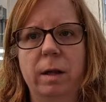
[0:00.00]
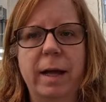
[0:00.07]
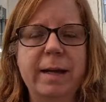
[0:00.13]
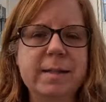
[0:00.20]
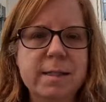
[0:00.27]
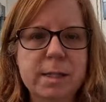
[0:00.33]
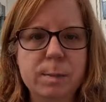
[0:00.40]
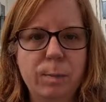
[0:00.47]

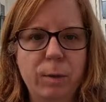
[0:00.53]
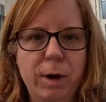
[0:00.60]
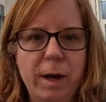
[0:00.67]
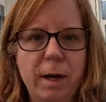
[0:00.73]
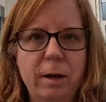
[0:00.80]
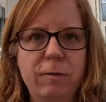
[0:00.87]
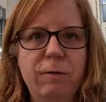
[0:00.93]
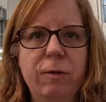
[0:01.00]
late
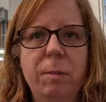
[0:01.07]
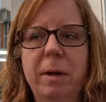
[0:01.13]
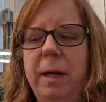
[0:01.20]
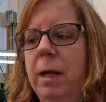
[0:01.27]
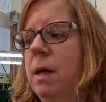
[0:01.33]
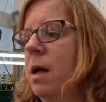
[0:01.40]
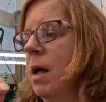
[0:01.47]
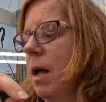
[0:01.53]
spring for
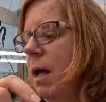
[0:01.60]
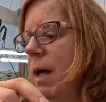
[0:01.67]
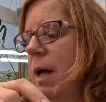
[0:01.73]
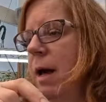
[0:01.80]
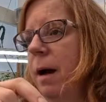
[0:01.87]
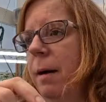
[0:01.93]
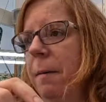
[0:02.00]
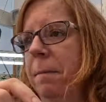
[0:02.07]
me,
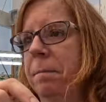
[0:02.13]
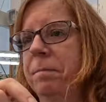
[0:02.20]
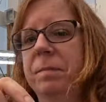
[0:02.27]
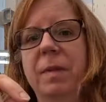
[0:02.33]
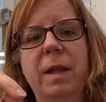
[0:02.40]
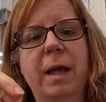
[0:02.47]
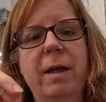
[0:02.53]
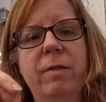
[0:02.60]

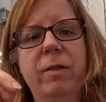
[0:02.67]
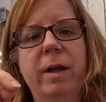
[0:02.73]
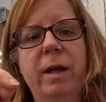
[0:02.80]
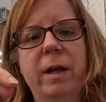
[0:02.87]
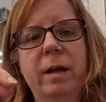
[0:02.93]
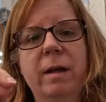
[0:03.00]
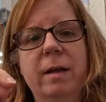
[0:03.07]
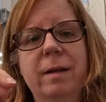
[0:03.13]
and
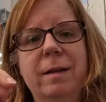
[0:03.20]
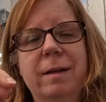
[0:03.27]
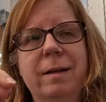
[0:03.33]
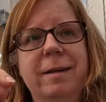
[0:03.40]
they